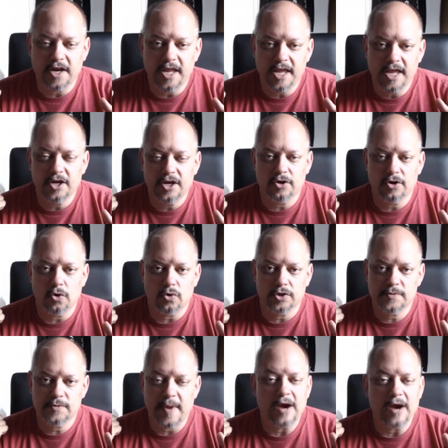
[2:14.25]
800
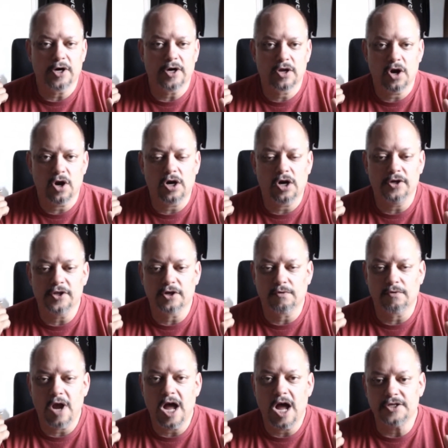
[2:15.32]
horsepower car in the
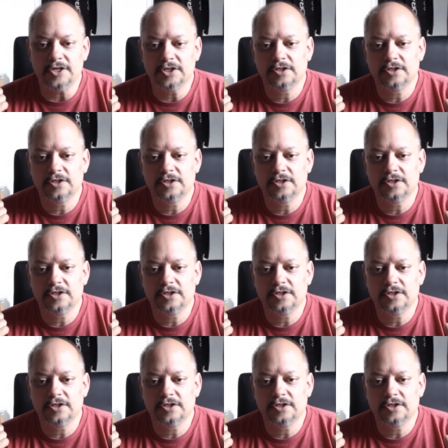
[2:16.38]
garage